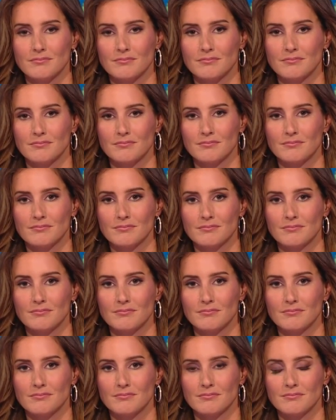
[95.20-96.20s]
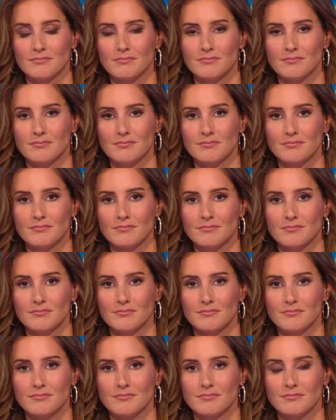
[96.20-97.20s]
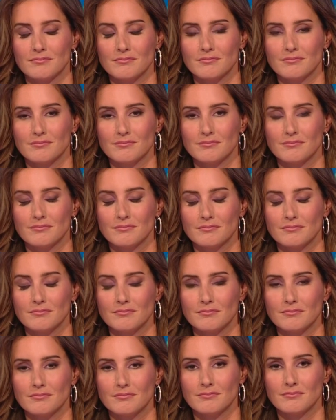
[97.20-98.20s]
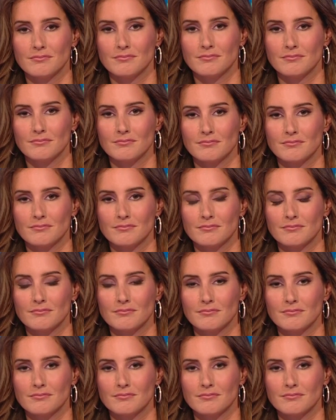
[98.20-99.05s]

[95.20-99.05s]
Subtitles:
(not speaking)